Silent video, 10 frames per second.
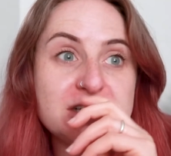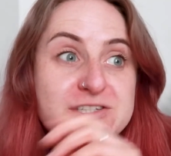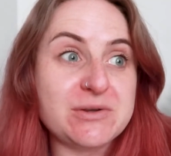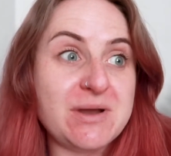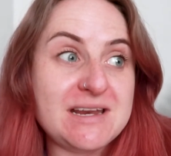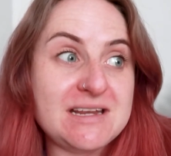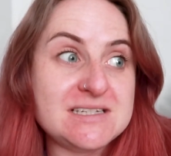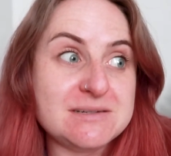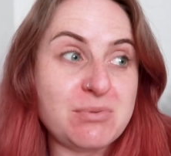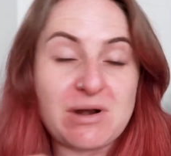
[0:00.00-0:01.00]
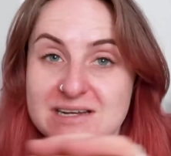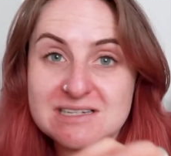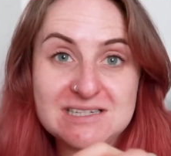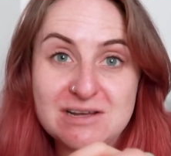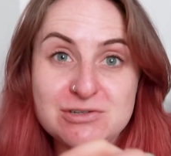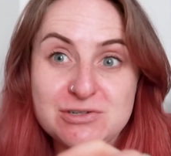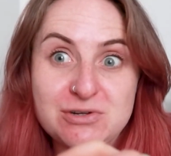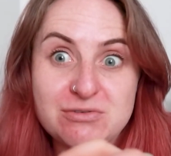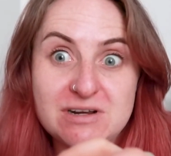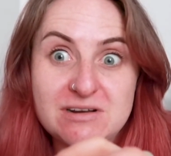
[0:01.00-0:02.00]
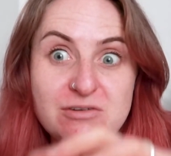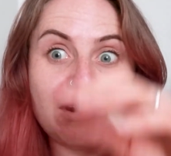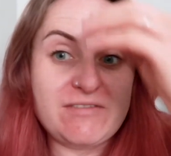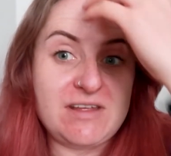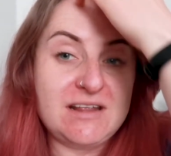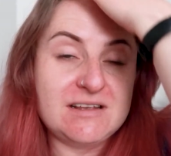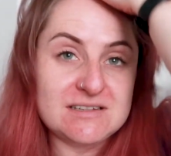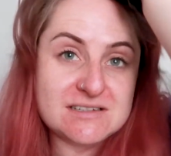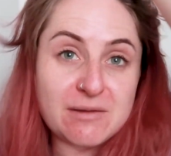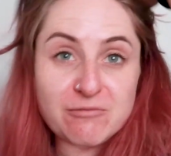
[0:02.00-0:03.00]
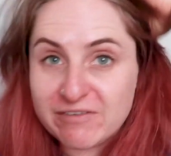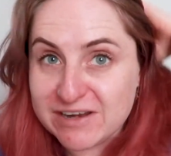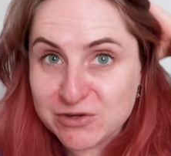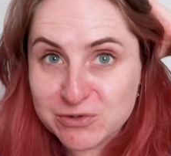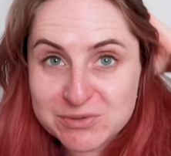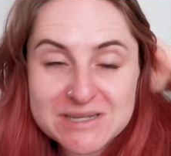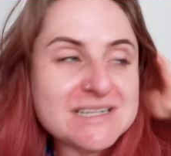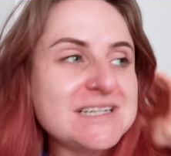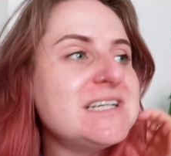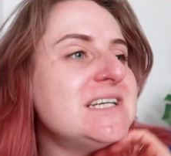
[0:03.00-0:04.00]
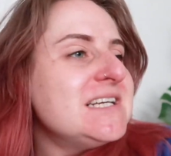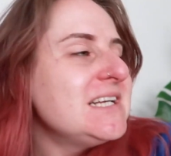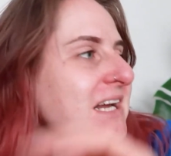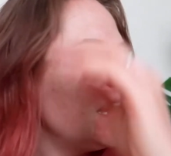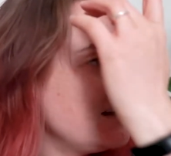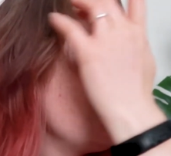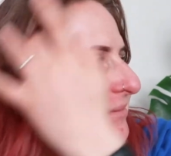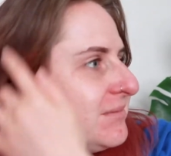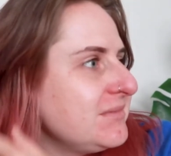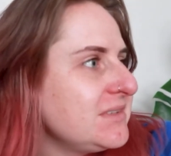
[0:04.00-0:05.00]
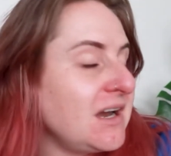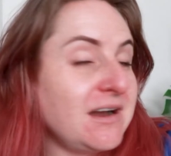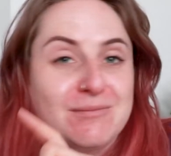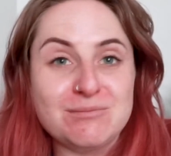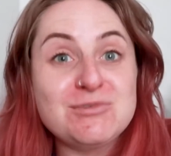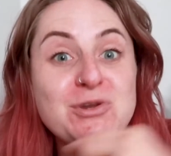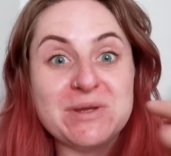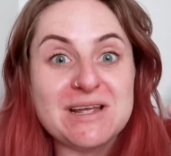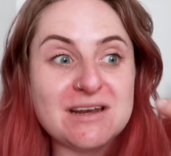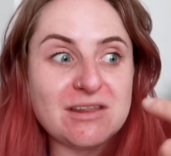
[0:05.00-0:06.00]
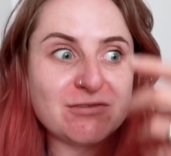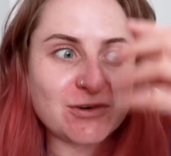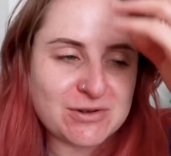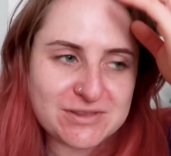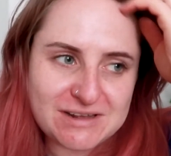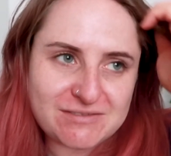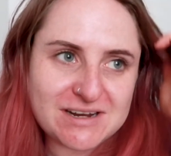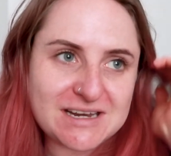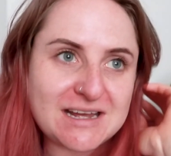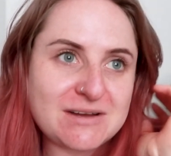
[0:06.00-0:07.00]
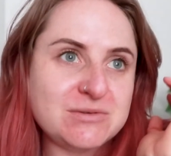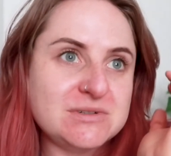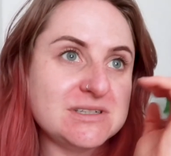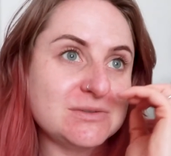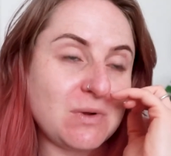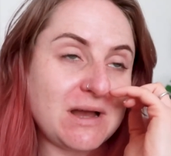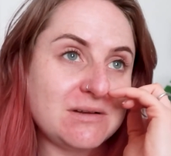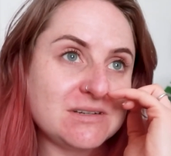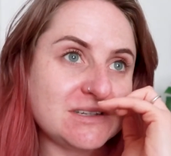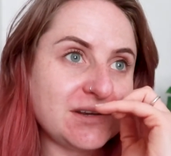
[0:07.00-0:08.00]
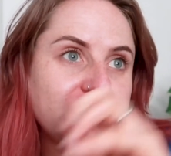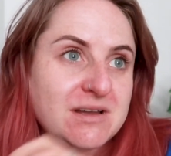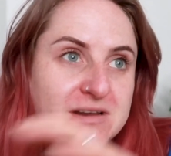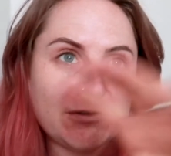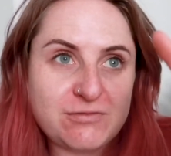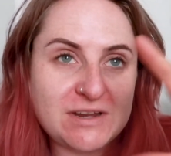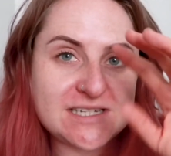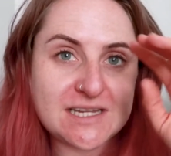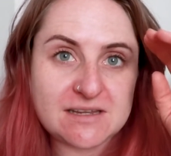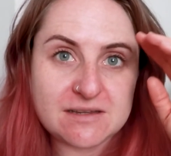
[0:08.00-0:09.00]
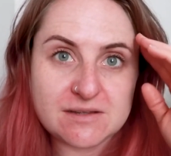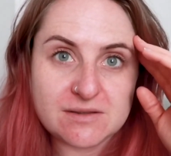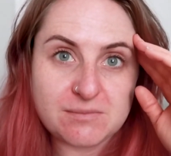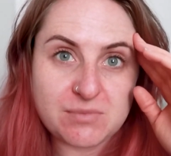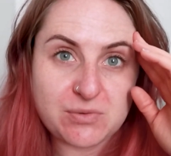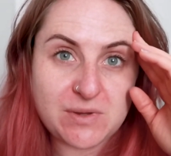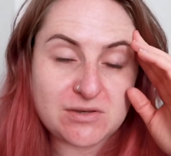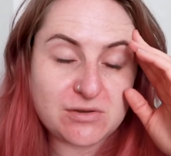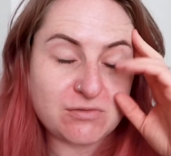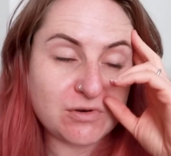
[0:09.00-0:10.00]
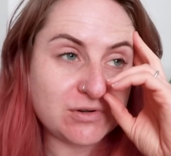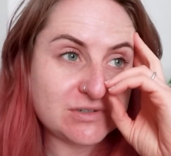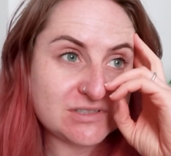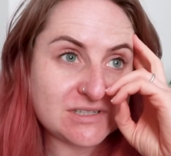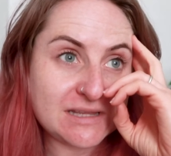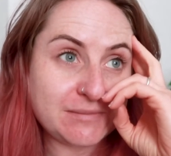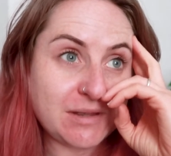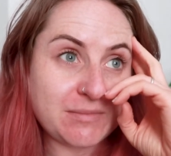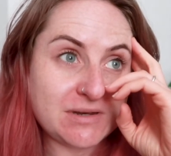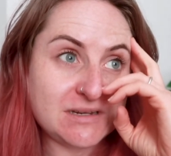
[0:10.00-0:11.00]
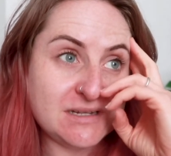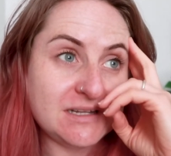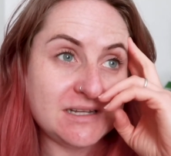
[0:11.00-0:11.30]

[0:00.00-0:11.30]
So I need to practice how to do engraving because I'm very new to it. I'm doing another vlog on that right now as well. So I'm kind of flitting between two vlogs at the moment.